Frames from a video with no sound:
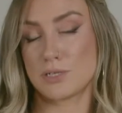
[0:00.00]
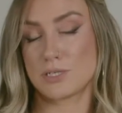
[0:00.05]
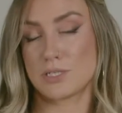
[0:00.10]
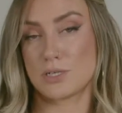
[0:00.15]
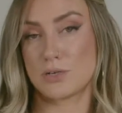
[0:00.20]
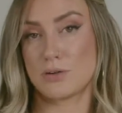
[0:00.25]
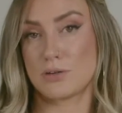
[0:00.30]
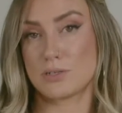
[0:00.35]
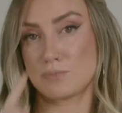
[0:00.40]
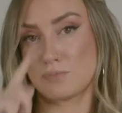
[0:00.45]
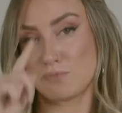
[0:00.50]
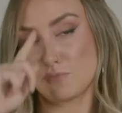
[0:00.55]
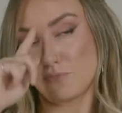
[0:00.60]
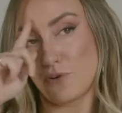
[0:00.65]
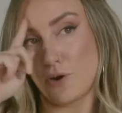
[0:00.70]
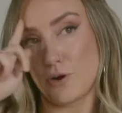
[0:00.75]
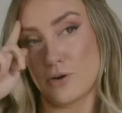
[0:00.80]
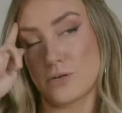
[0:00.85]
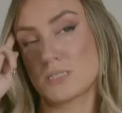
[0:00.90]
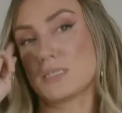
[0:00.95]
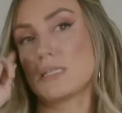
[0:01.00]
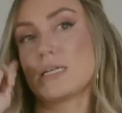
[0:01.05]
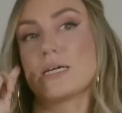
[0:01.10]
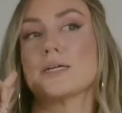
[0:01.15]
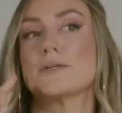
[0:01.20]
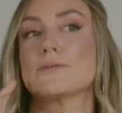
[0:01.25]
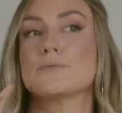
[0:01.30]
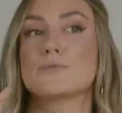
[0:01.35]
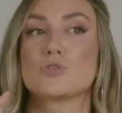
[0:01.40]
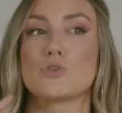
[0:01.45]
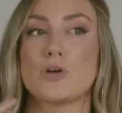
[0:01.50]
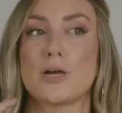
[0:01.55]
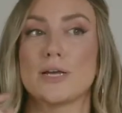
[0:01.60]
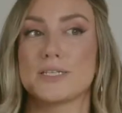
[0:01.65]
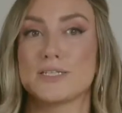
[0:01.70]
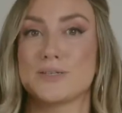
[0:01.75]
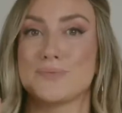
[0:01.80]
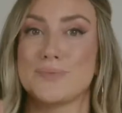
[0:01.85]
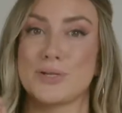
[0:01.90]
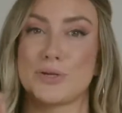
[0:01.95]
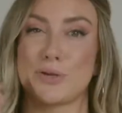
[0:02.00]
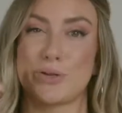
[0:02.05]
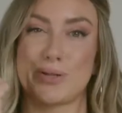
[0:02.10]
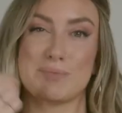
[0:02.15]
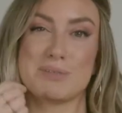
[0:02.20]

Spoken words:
So as far as like trying to make your